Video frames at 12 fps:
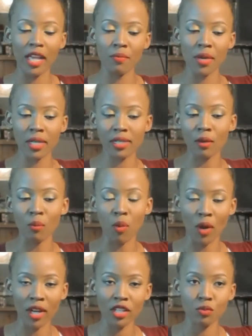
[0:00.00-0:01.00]
blame at some
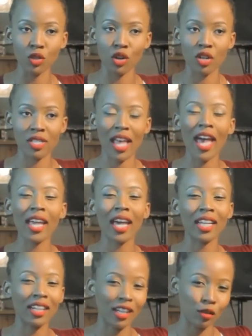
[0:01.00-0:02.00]
point, because I
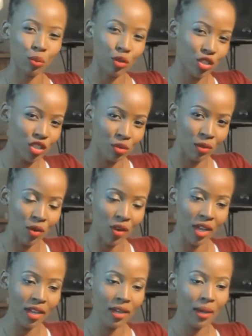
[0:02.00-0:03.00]
kind of like pushed him
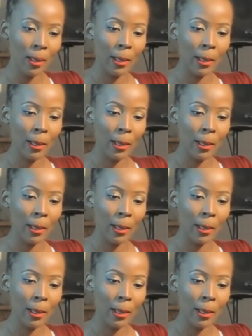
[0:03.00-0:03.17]
away